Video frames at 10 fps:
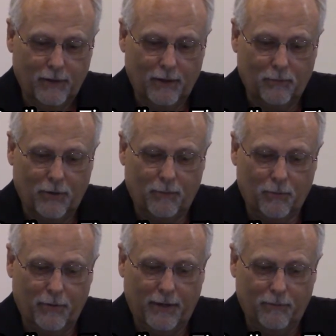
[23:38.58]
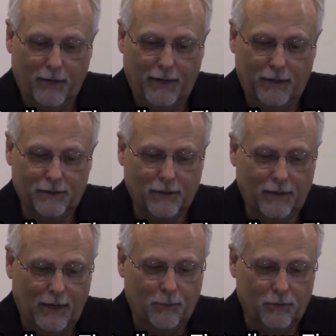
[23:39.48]
A reprobate mind is
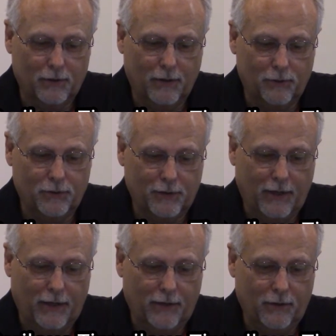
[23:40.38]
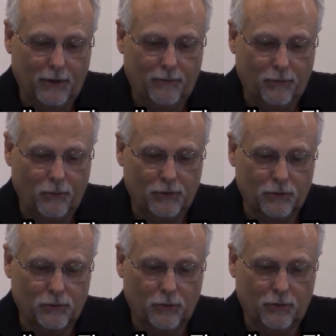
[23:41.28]
unable to understand the influence
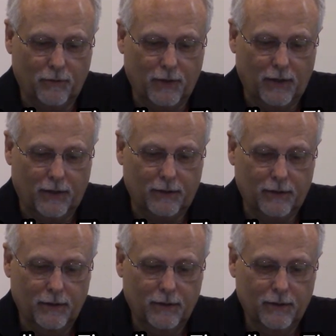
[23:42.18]
and truth of God